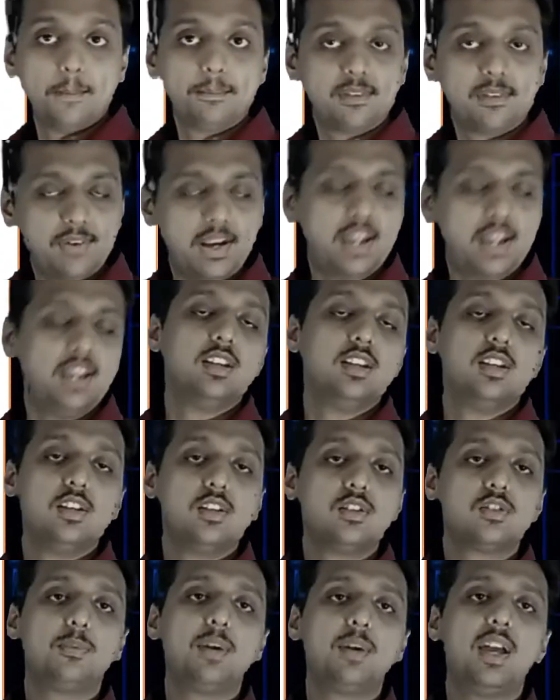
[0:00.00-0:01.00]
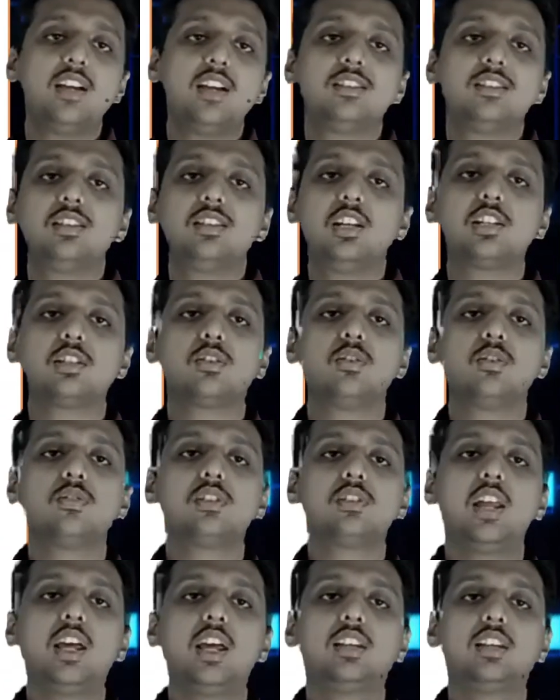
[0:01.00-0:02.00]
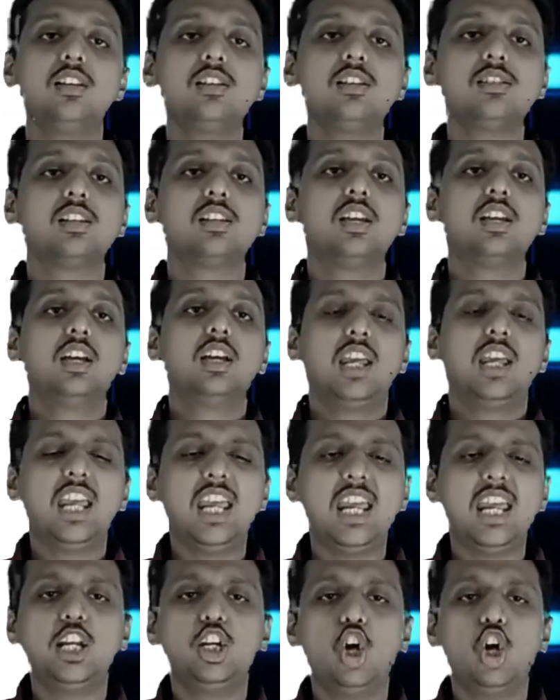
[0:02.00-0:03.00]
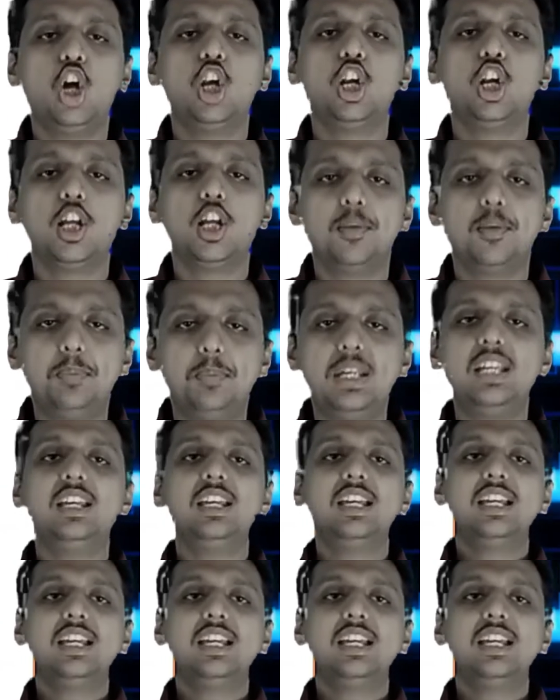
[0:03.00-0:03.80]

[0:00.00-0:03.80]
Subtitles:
Fine. So my answer is goes like this: A dollar B